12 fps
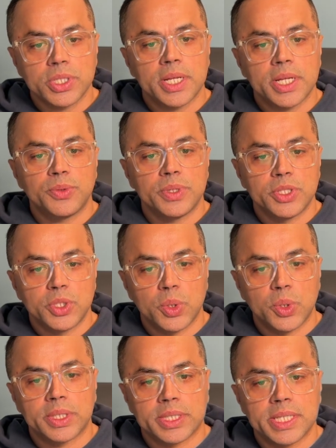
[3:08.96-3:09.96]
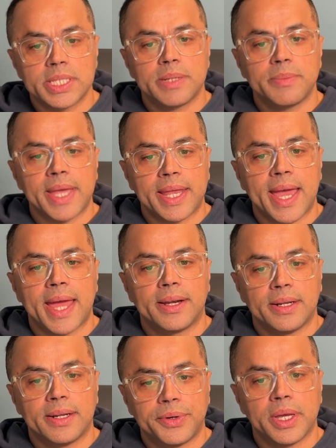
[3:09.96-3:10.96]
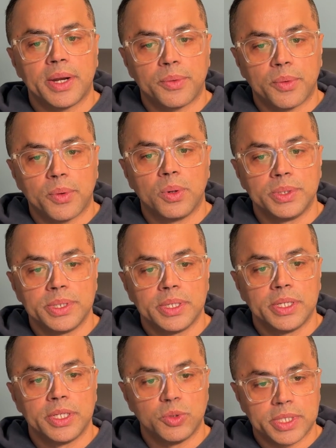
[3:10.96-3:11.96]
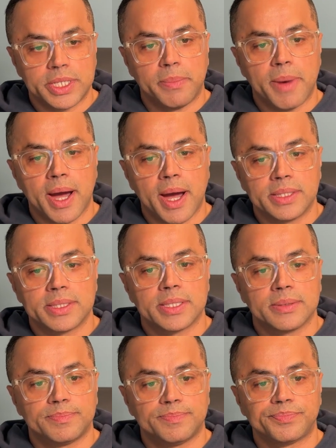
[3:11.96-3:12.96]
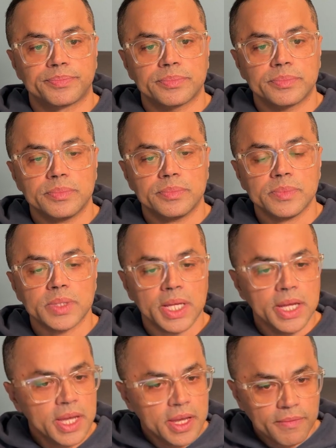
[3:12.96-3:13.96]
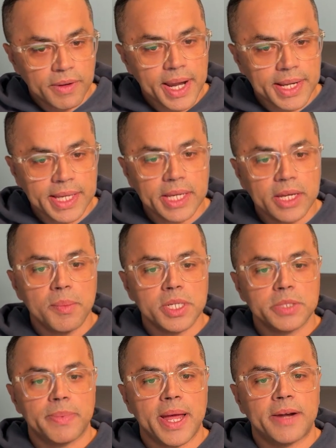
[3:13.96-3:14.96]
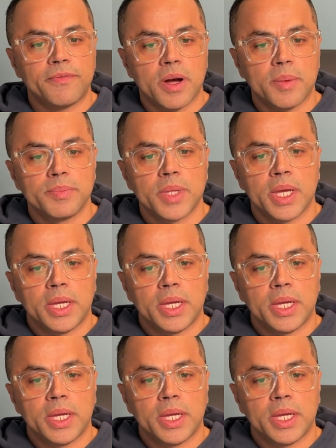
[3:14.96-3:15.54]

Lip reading: to ensure the system can handle real-world user demands. For an e-commerce platform, you'll